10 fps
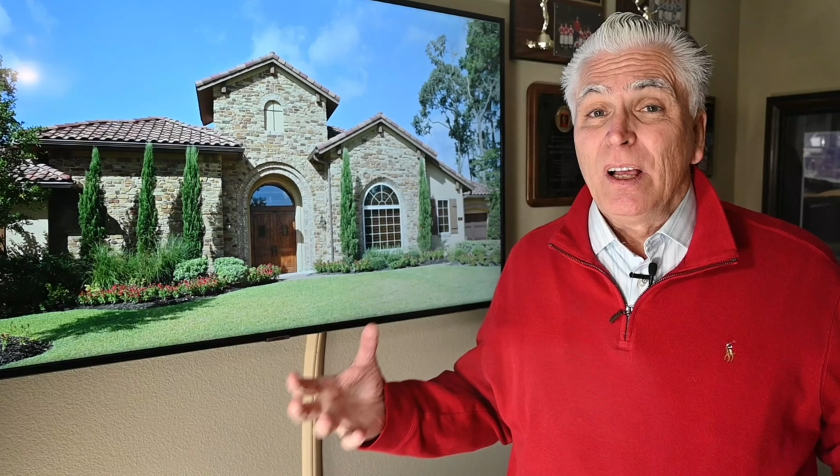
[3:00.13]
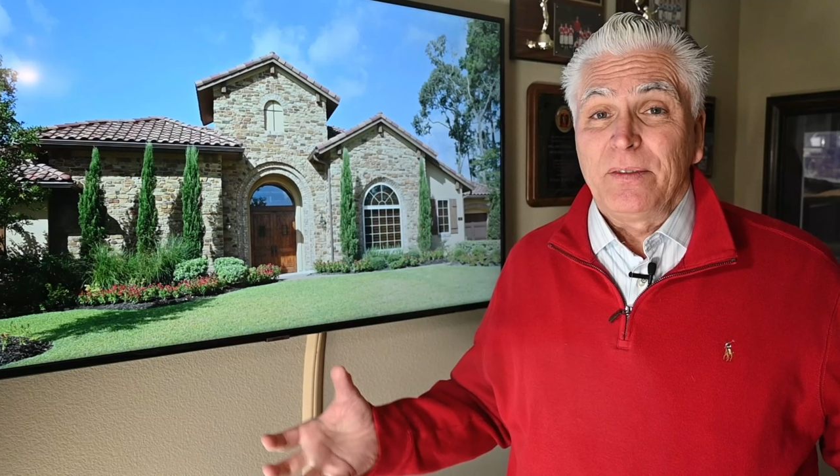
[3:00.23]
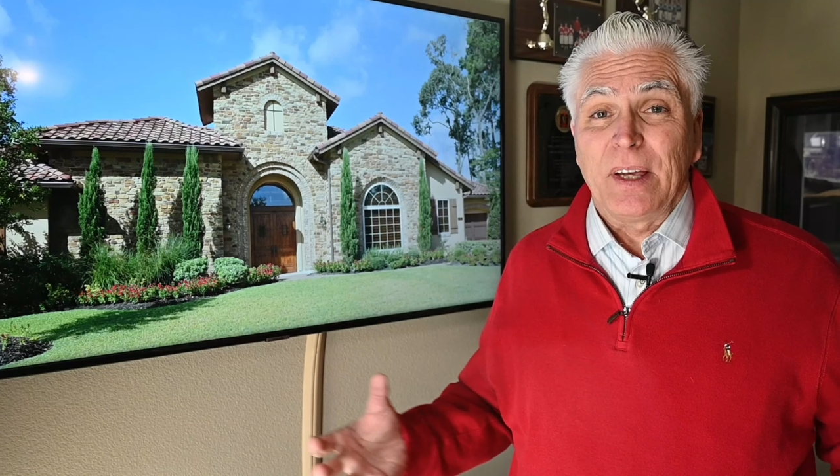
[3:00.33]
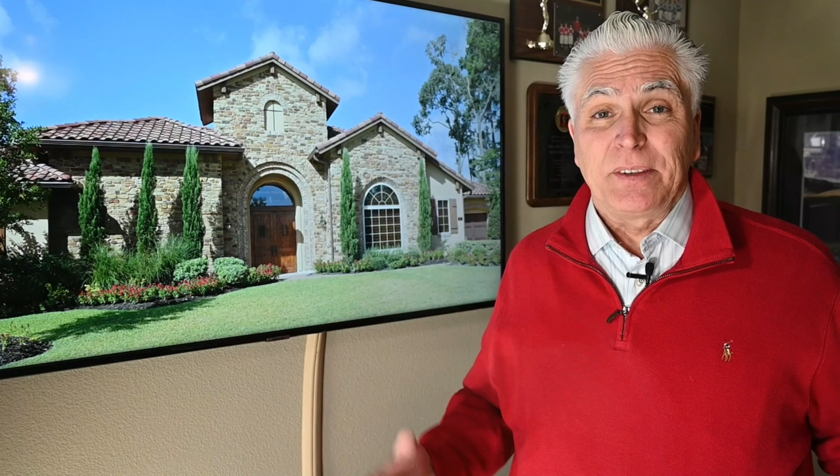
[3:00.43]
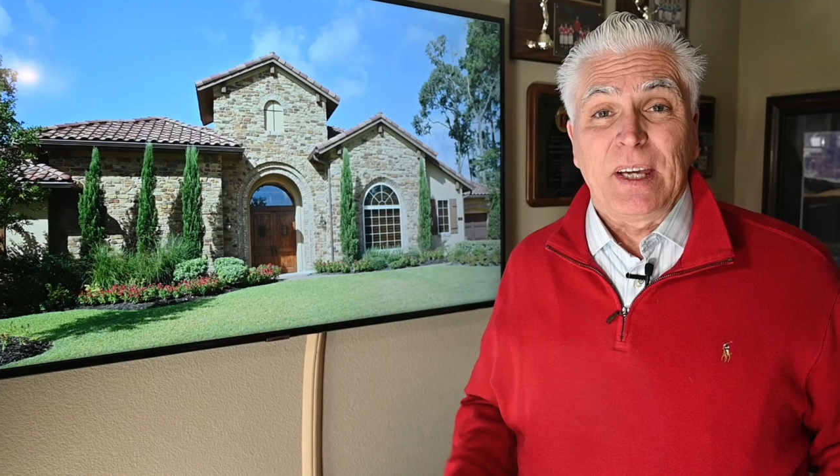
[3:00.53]

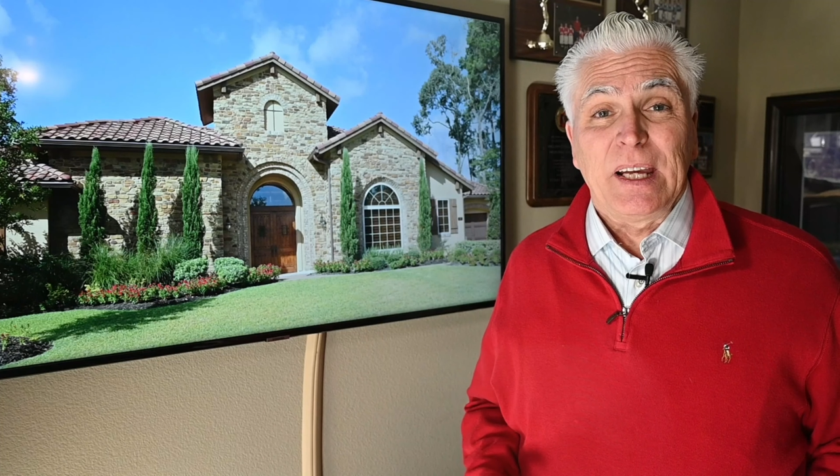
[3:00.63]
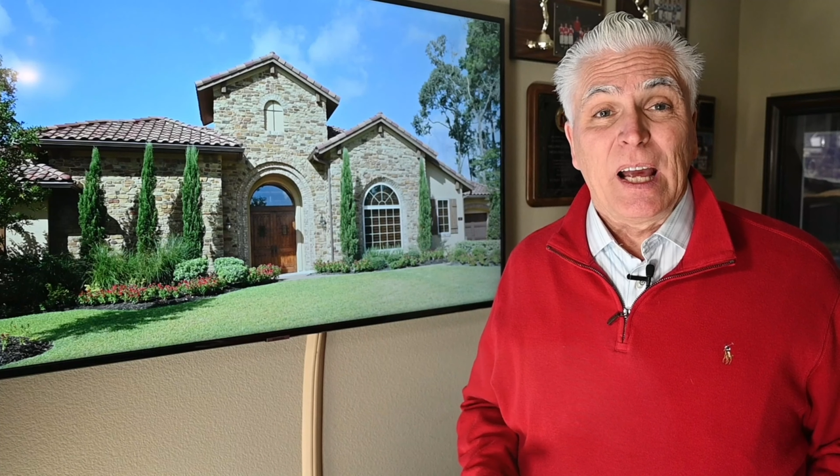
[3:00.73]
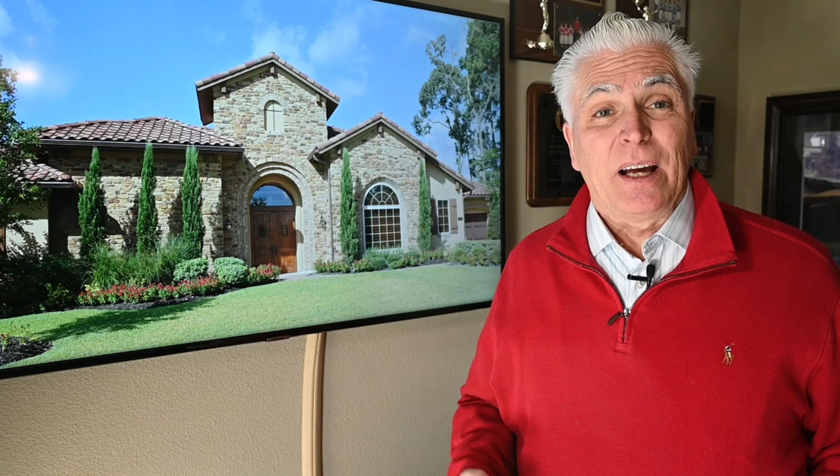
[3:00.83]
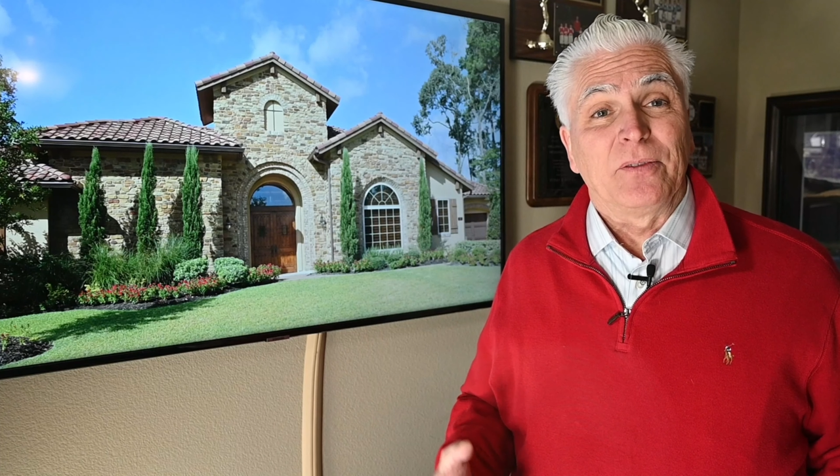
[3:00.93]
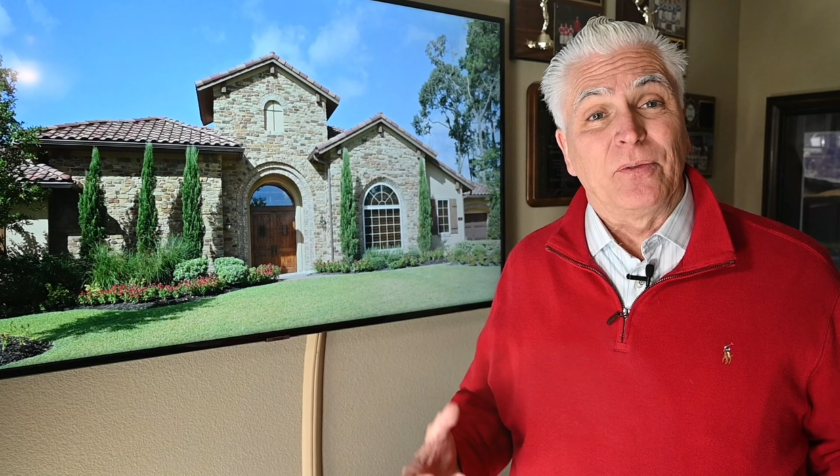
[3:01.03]
that they
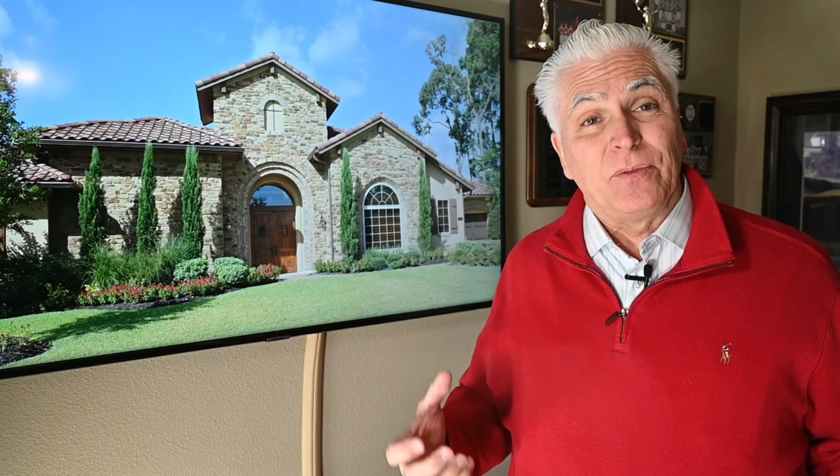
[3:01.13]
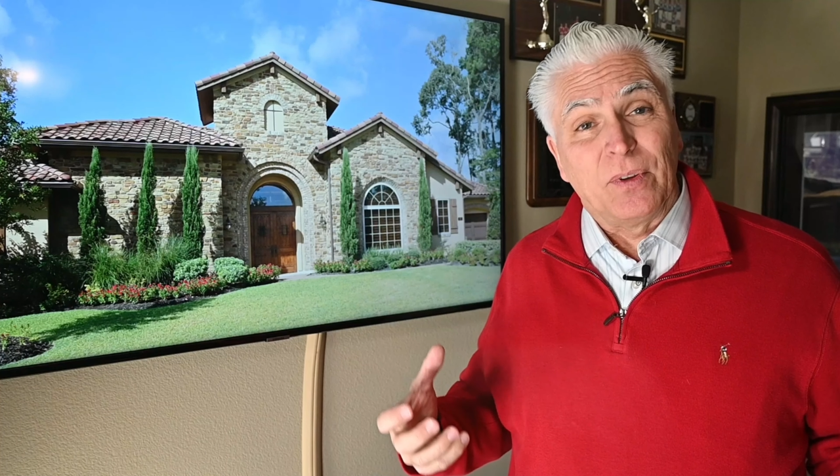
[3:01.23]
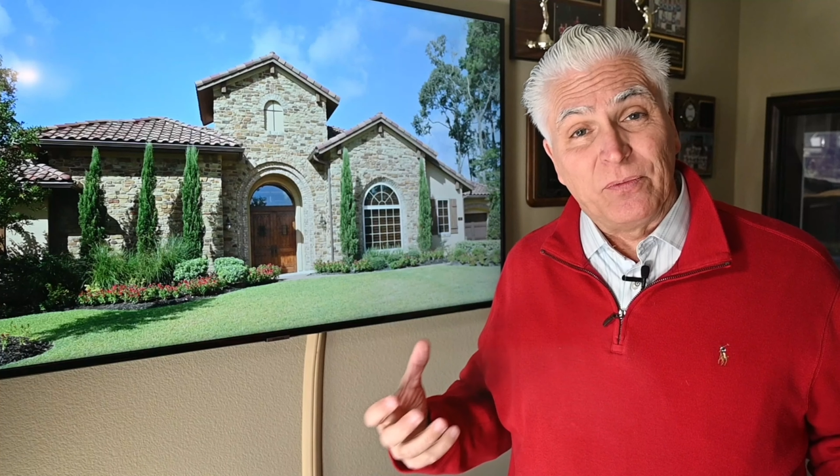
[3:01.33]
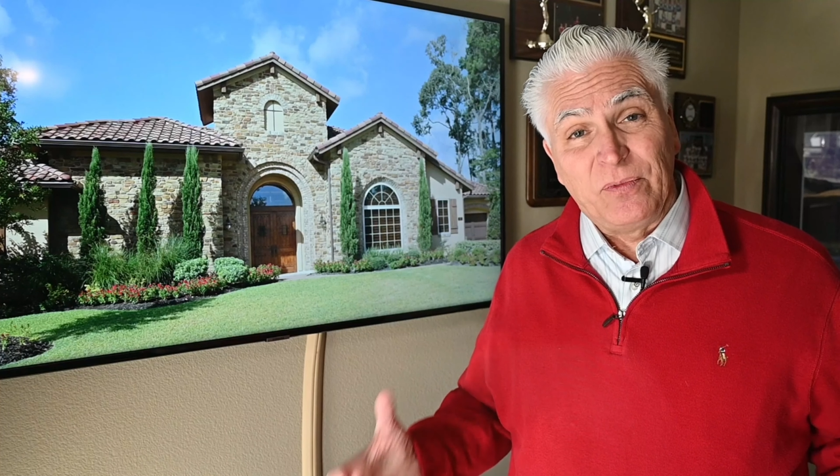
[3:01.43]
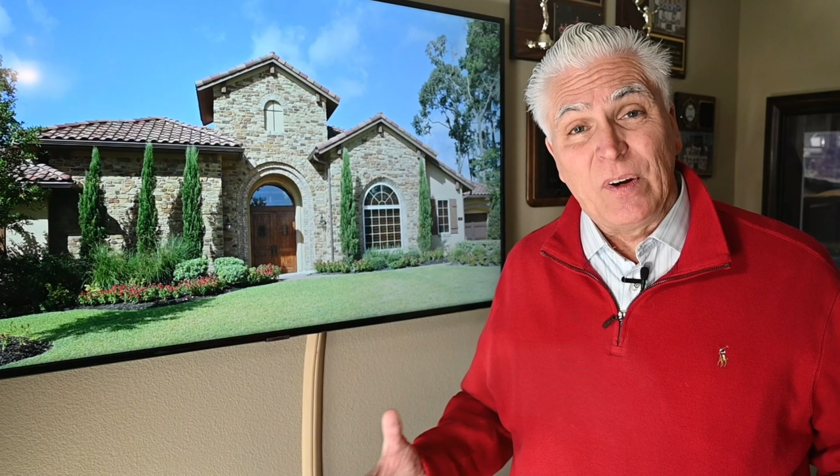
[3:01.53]
have
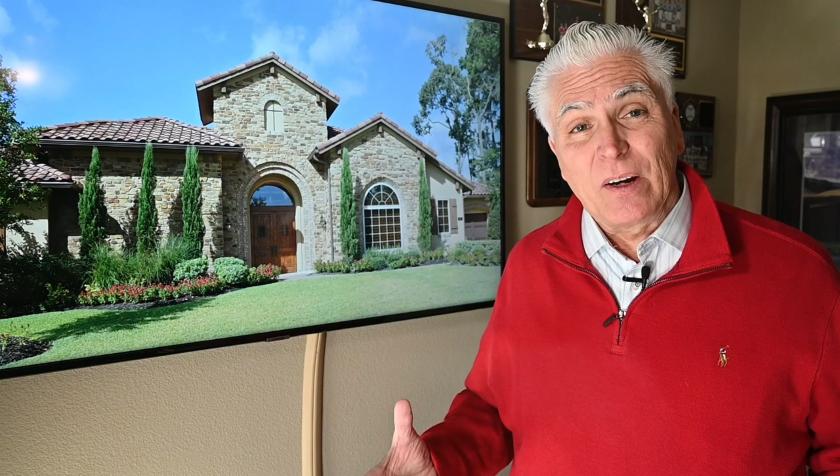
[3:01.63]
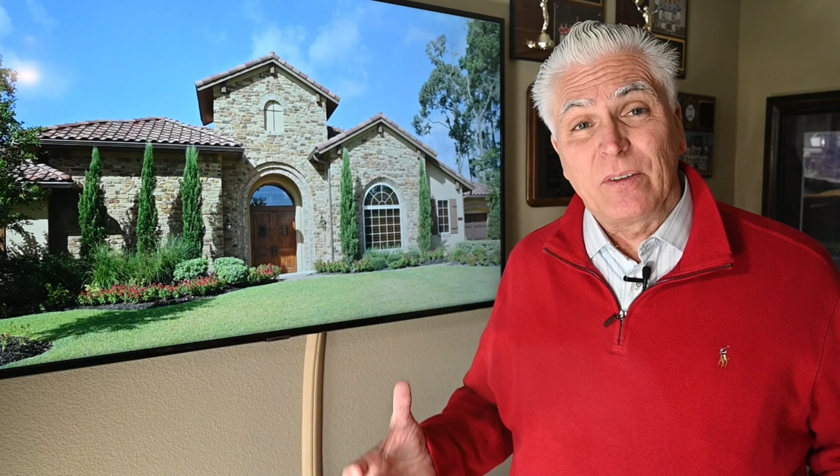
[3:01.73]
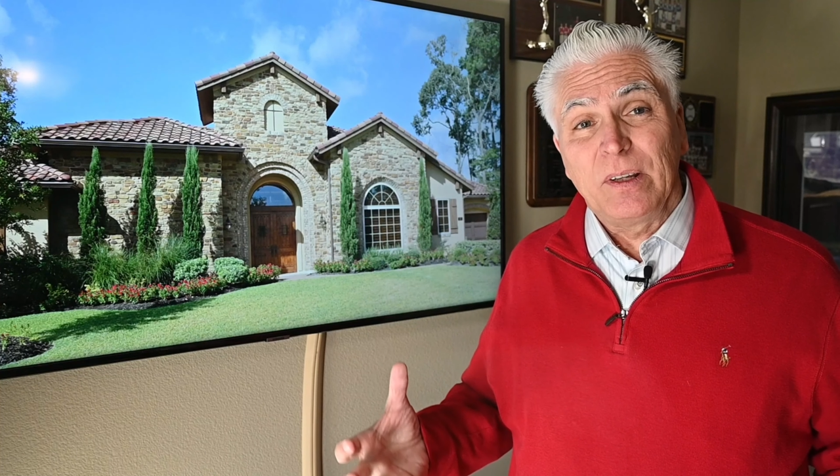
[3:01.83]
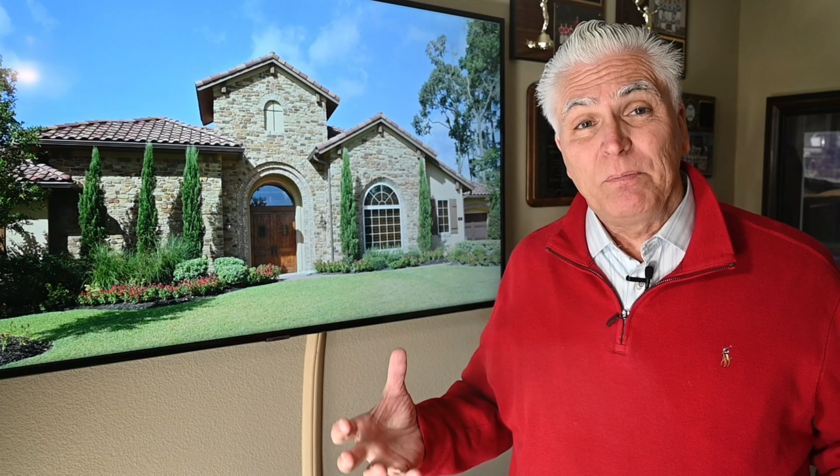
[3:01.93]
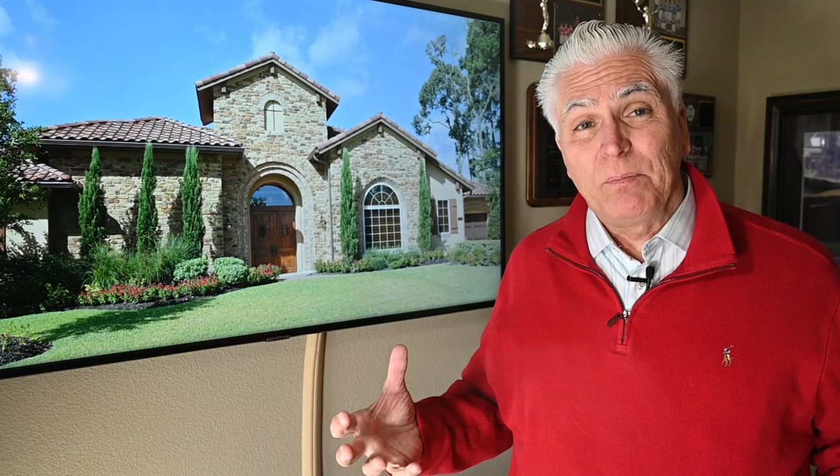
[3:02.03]
the
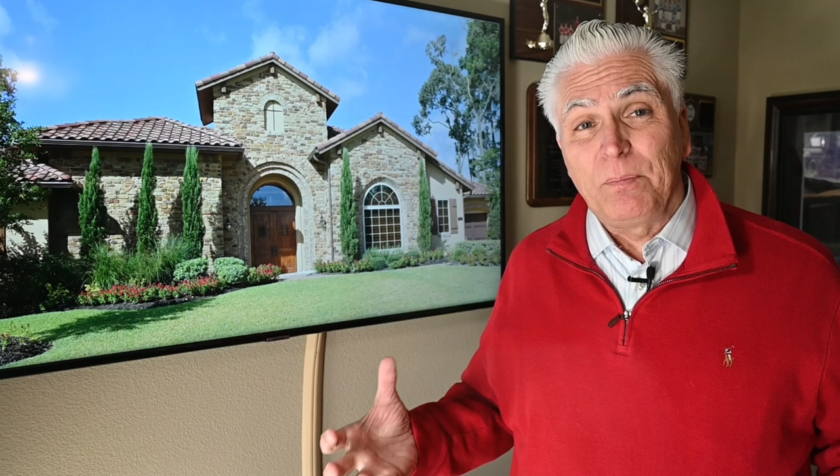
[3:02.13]
very